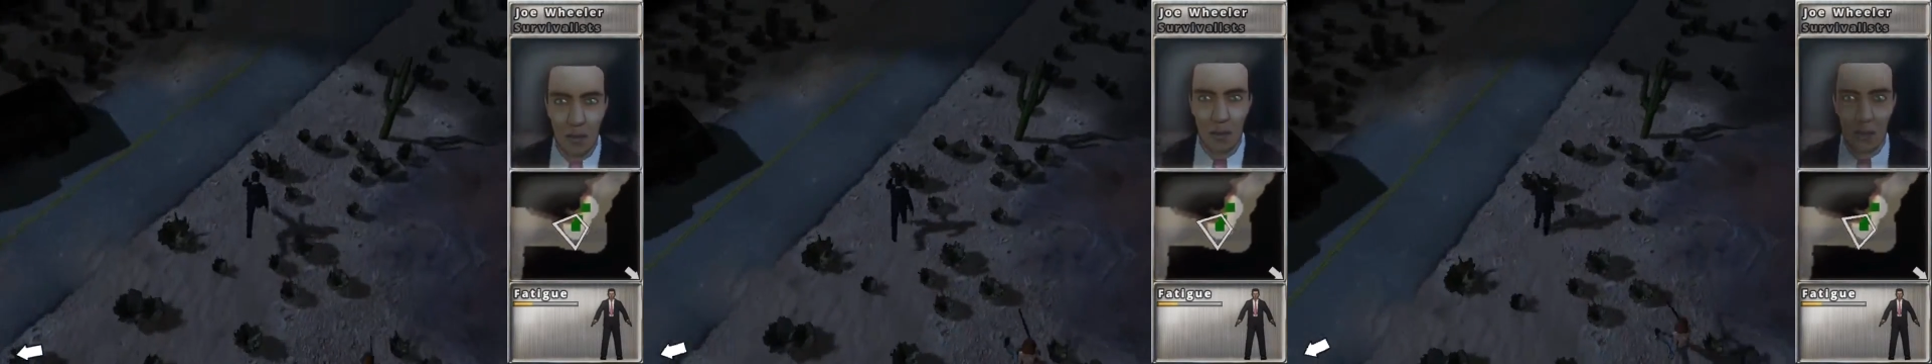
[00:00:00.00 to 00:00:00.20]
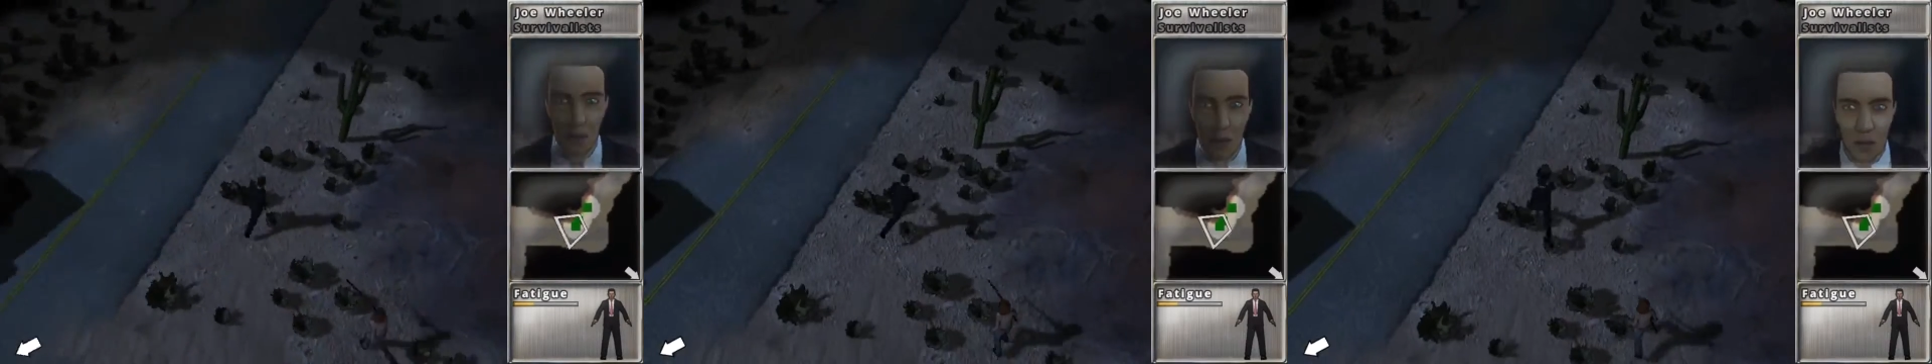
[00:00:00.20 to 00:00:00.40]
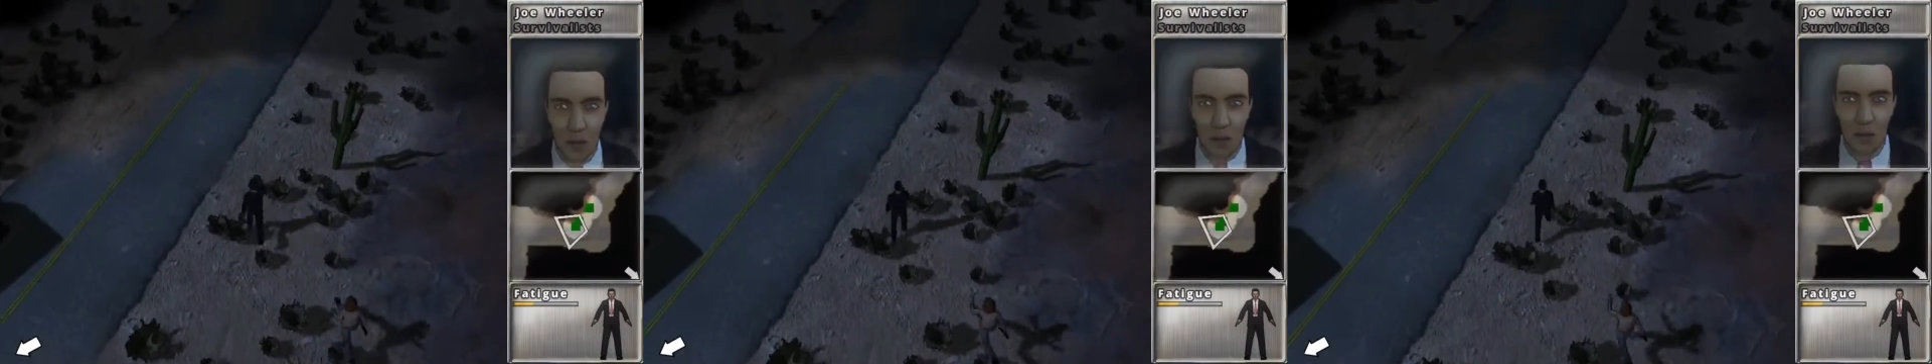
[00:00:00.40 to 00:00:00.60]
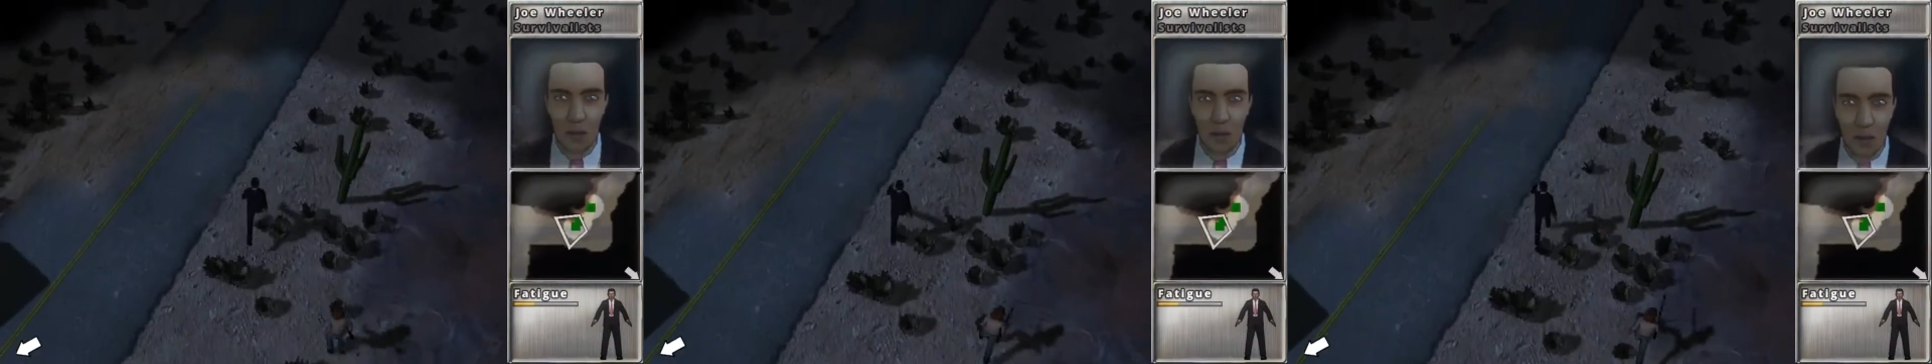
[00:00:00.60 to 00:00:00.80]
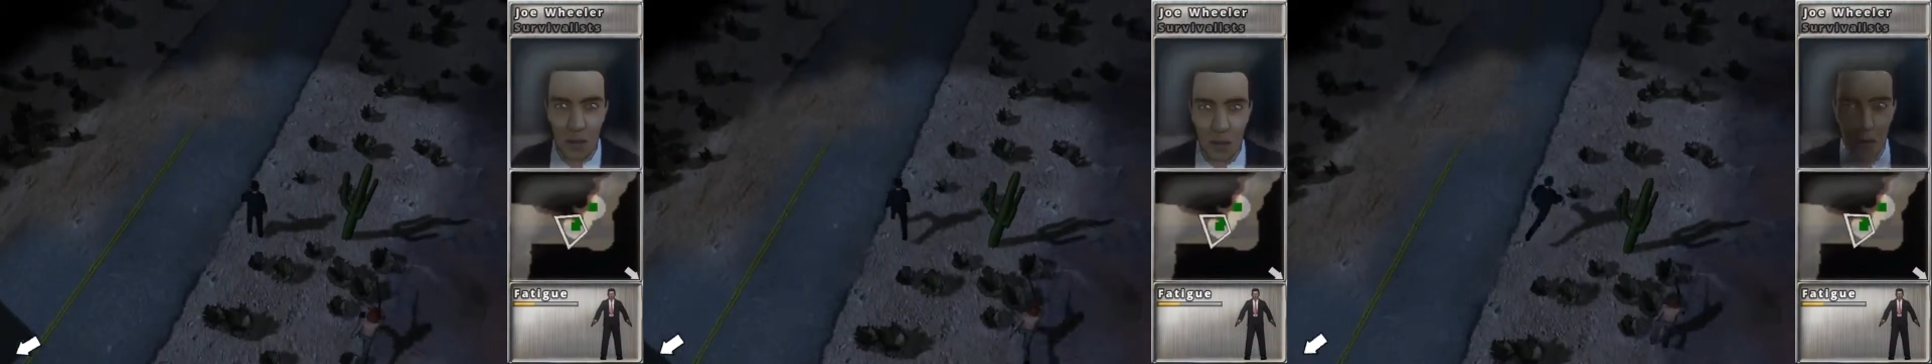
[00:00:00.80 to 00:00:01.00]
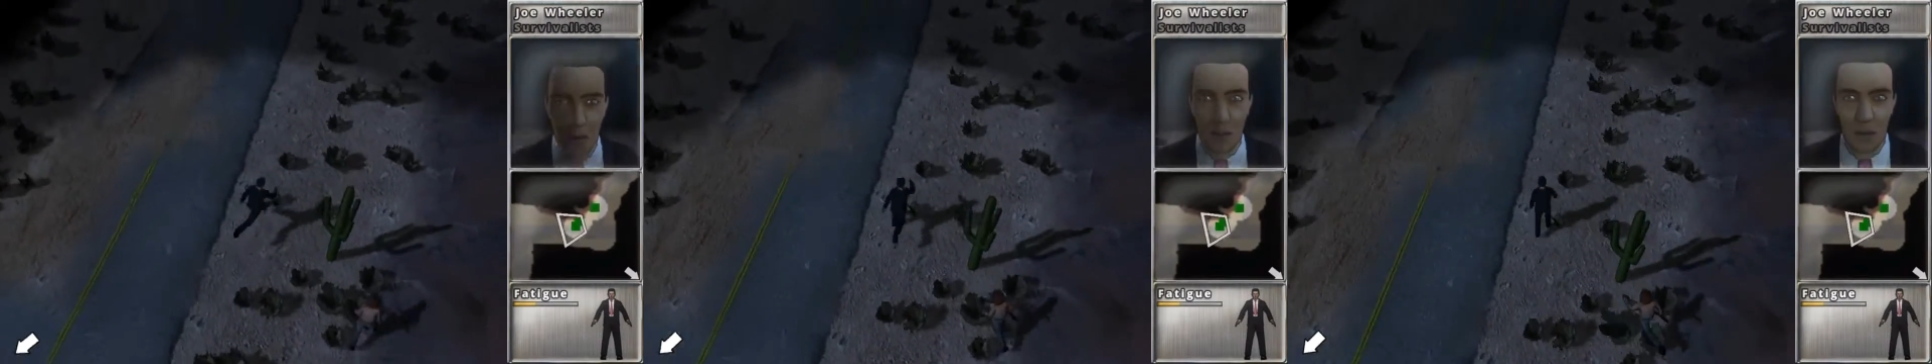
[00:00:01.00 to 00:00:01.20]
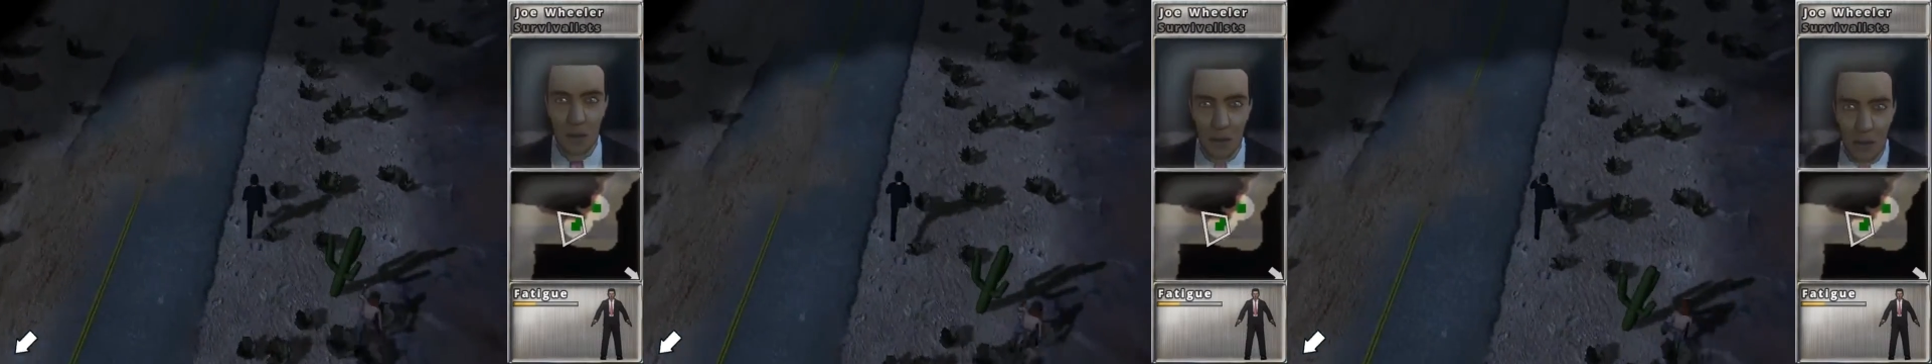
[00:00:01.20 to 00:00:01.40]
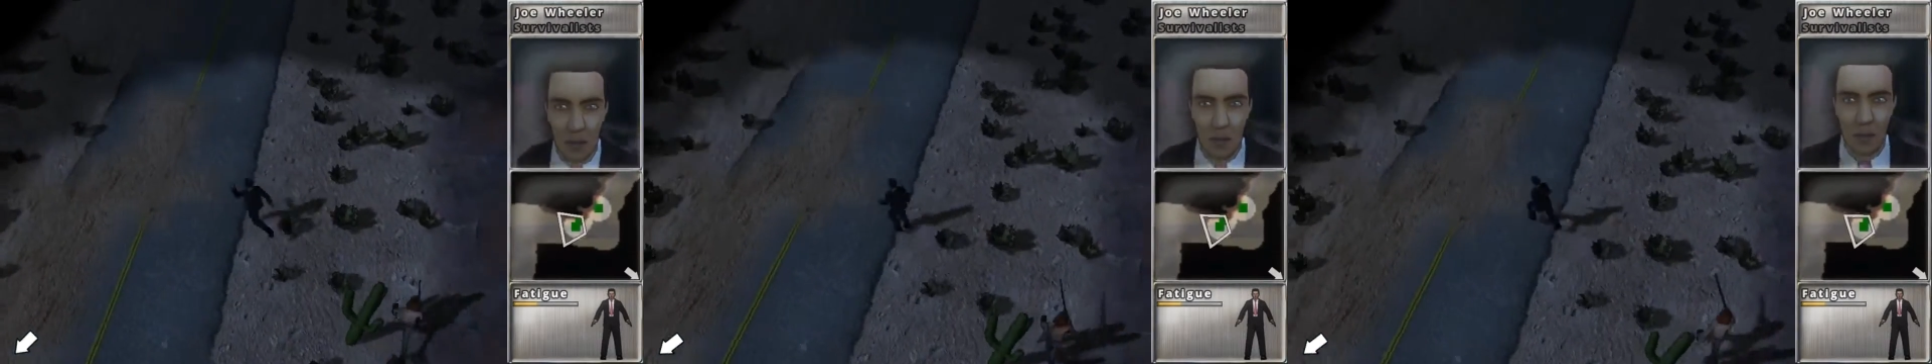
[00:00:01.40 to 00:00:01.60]
I
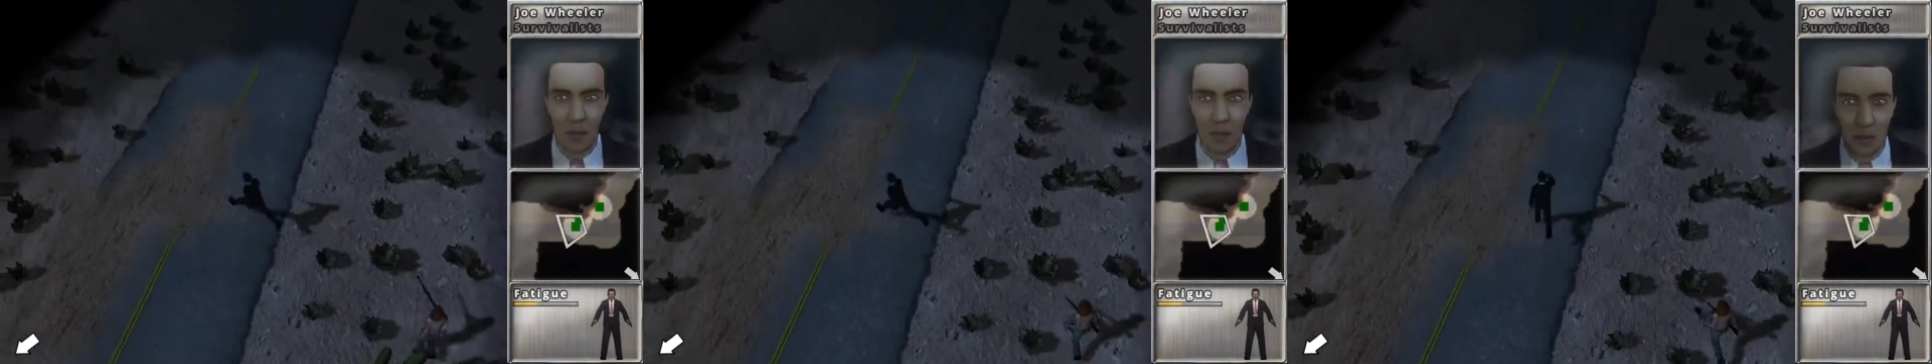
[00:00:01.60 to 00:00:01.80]
want to